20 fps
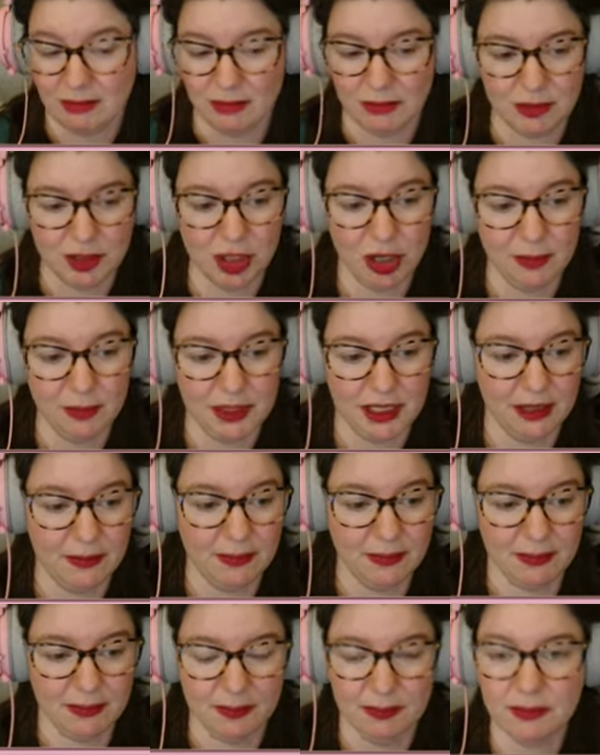top tip,
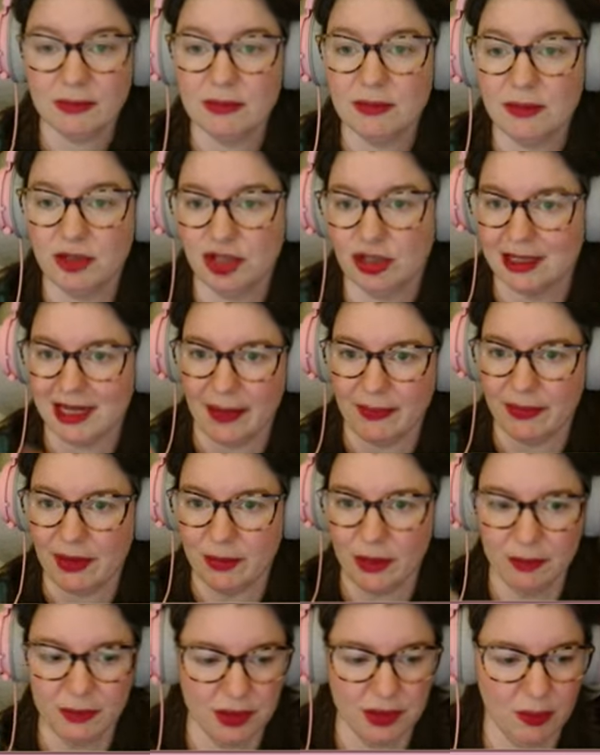just slap them
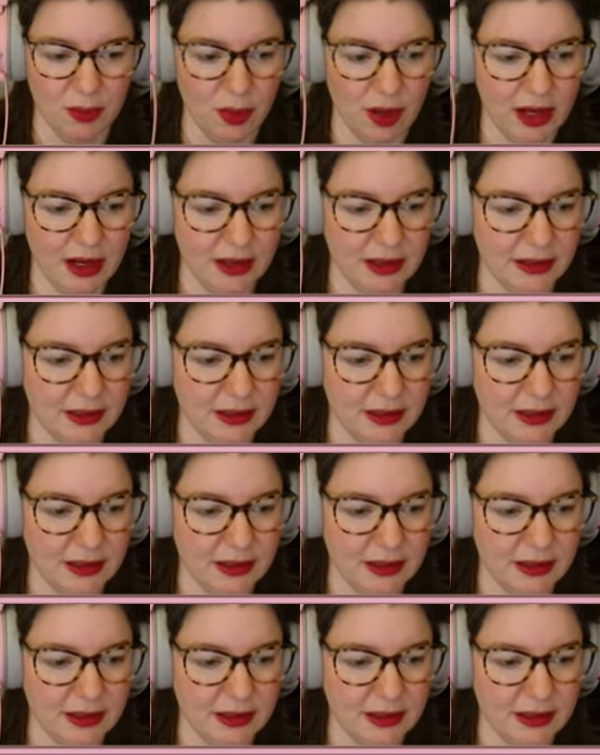up somewhere.